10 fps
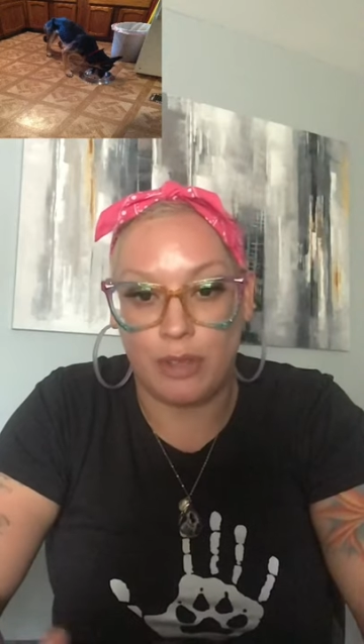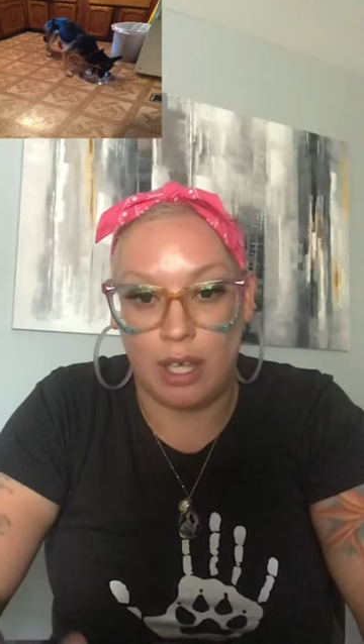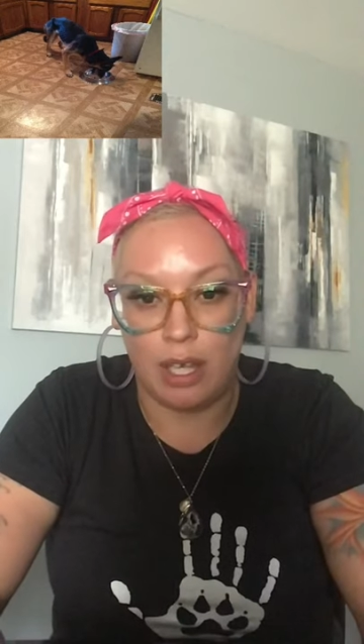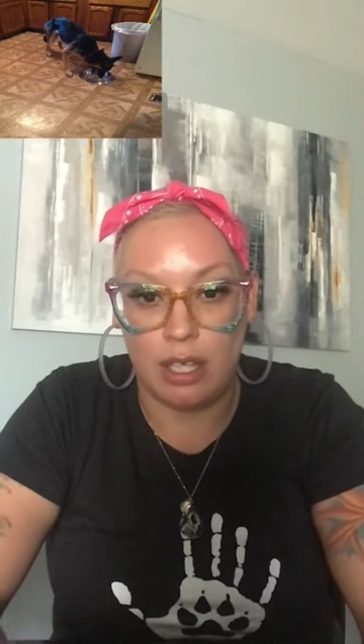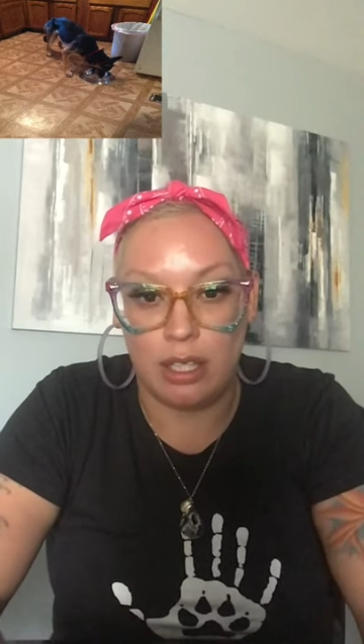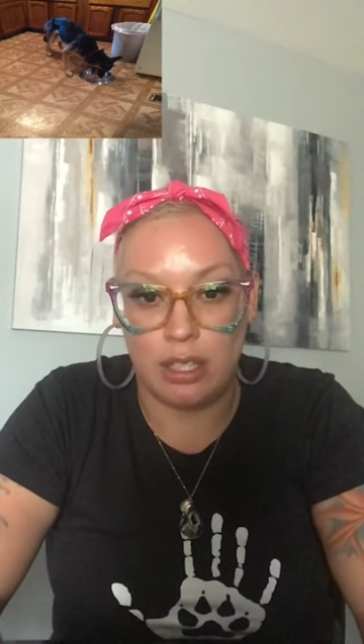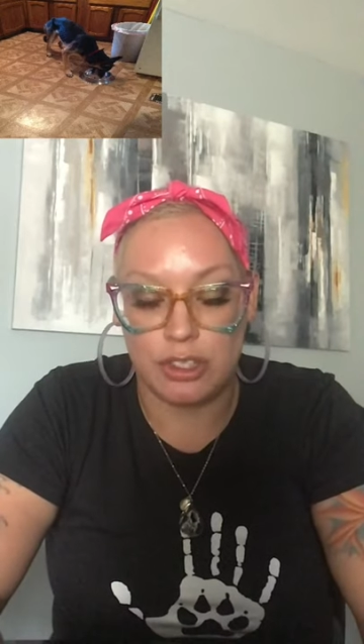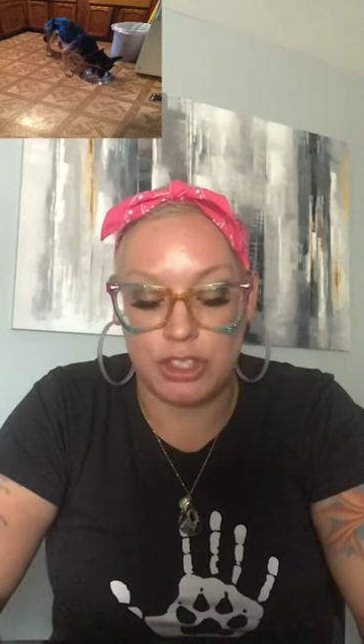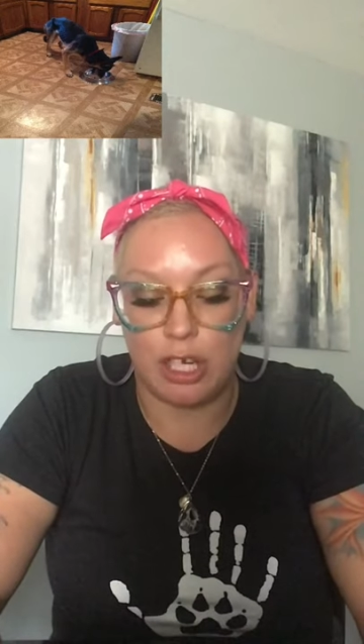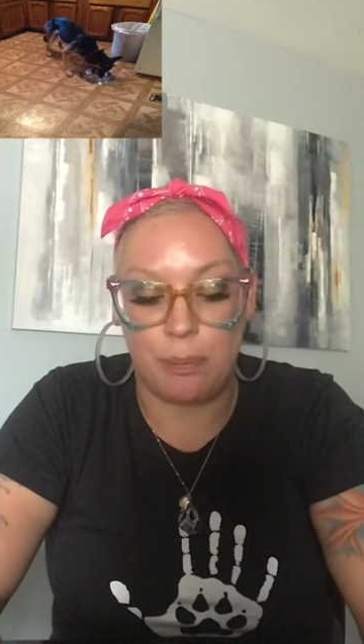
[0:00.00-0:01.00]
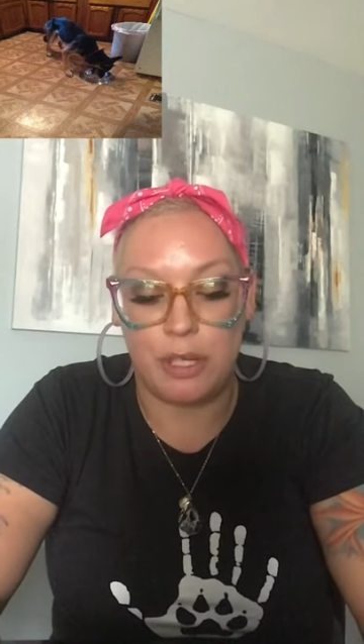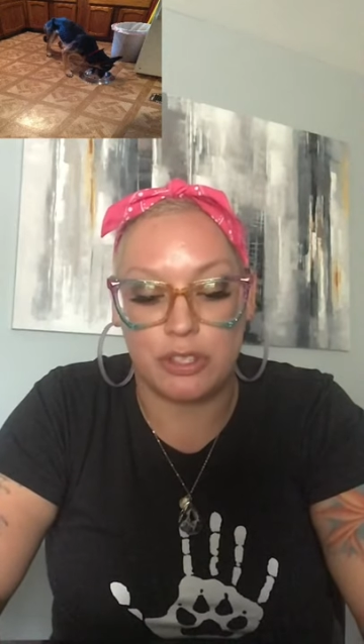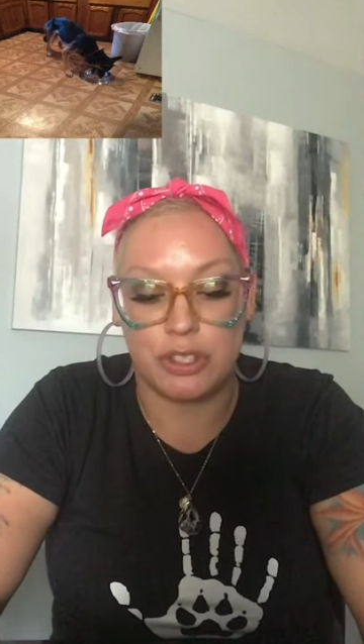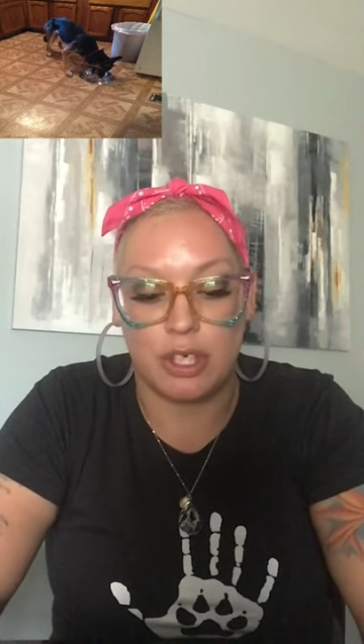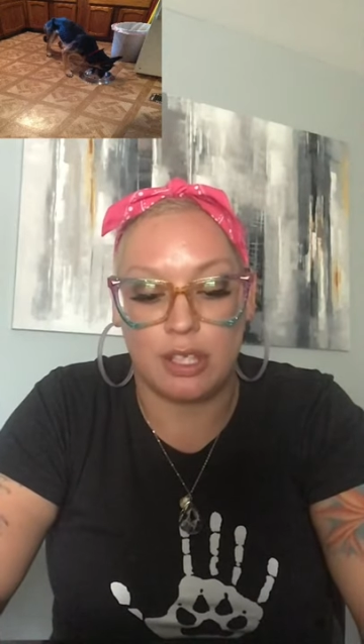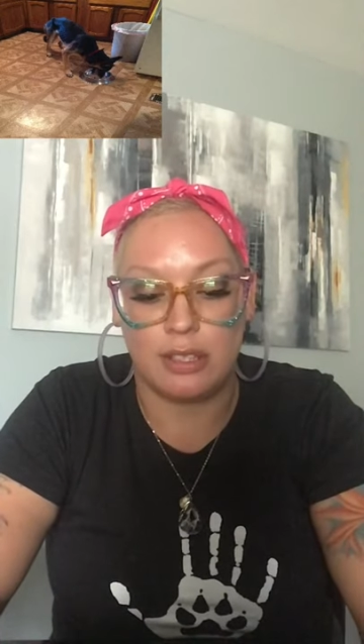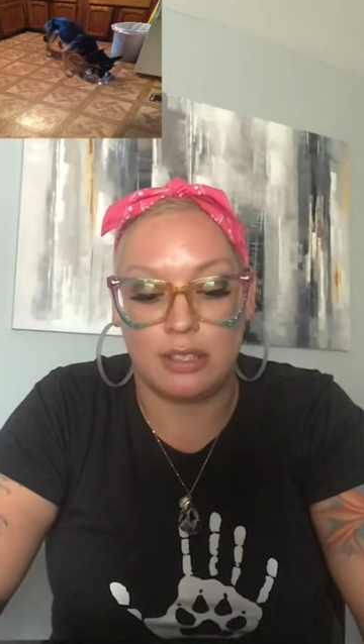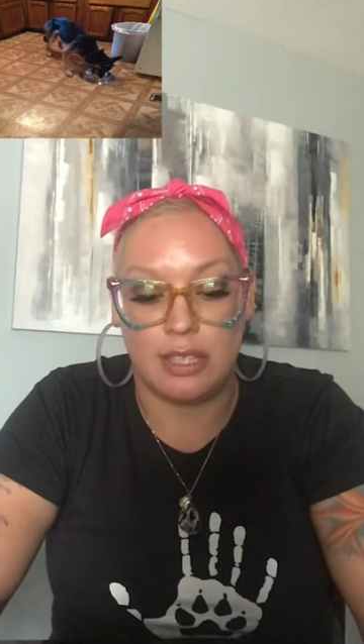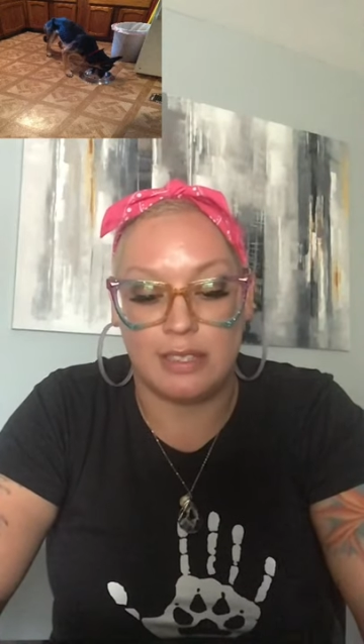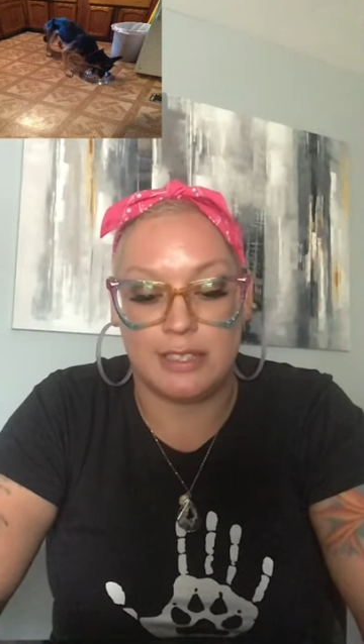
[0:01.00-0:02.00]
I'll uh, share a picture in,
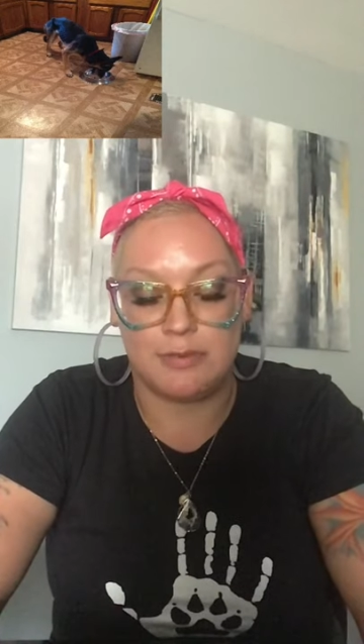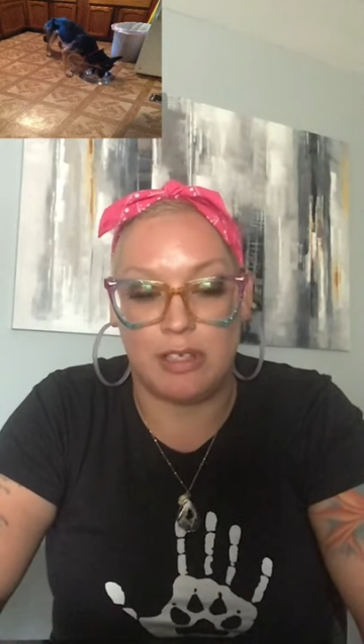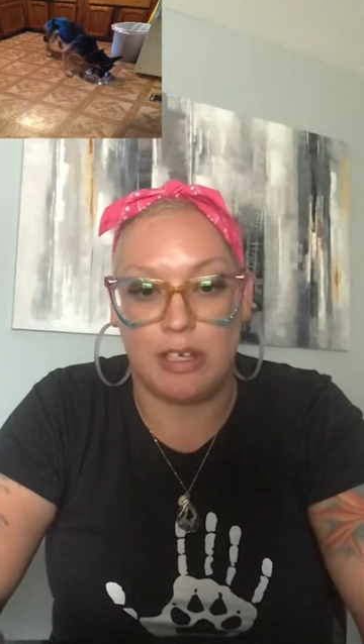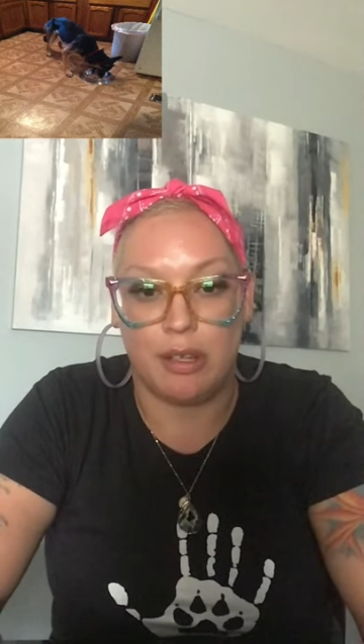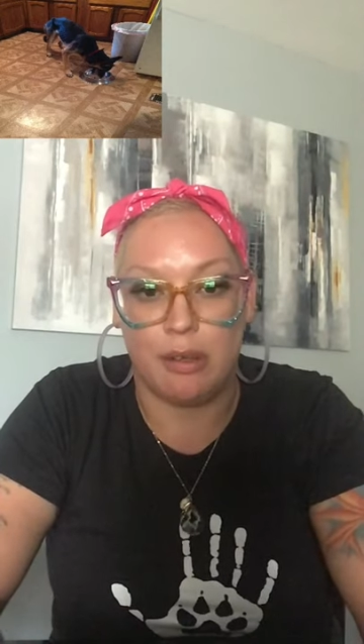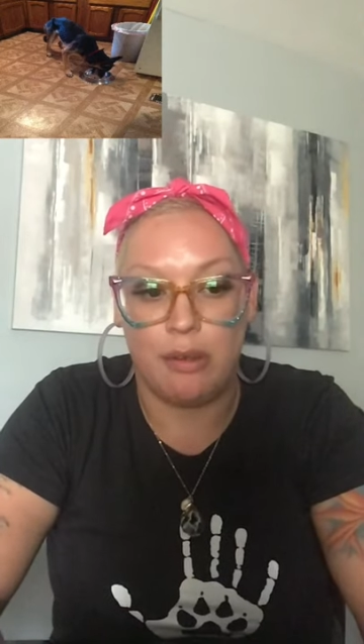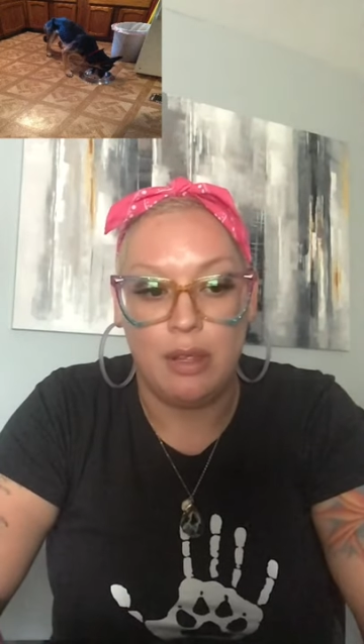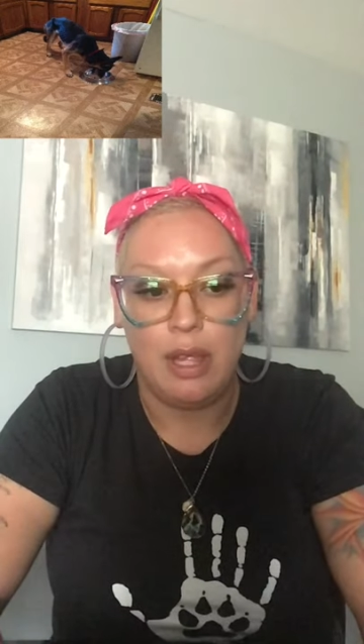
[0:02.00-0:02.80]
in this video.